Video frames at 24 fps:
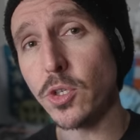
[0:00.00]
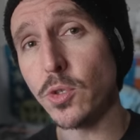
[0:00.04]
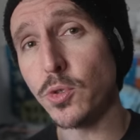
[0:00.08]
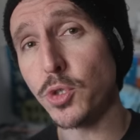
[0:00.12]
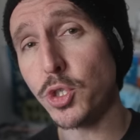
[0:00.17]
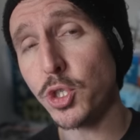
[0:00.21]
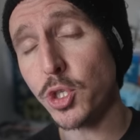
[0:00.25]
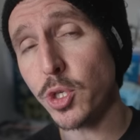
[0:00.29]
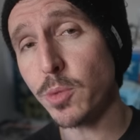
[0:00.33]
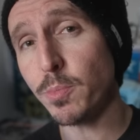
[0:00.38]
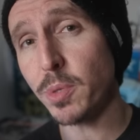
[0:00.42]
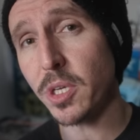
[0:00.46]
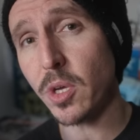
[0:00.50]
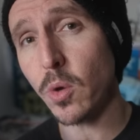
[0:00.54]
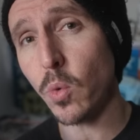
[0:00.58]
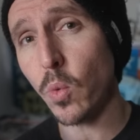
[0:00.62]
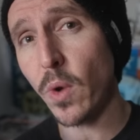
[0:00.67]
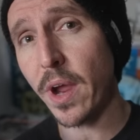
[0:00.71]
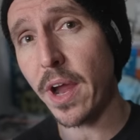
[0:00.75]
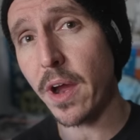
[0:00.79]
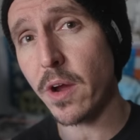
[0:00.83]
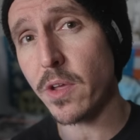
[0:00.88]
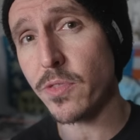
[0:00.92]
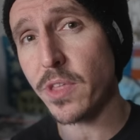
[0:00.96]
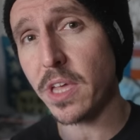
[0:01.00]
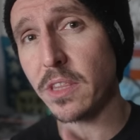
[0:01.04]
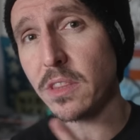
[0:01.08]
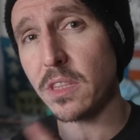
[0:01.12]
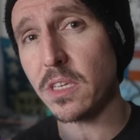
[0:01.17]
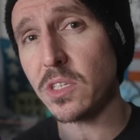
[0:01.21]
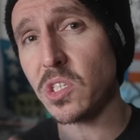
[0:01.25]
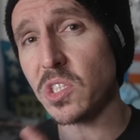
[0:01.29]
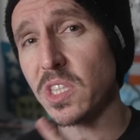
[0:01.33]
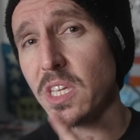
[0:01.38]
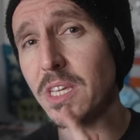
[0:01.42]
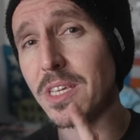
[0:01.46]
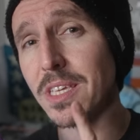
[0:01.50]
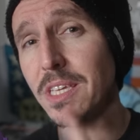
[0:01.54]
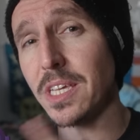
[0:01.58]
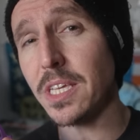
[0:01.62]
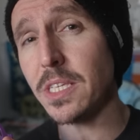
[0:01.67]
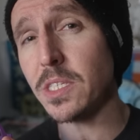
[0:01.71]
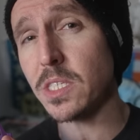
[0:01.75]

you should be aware that this thing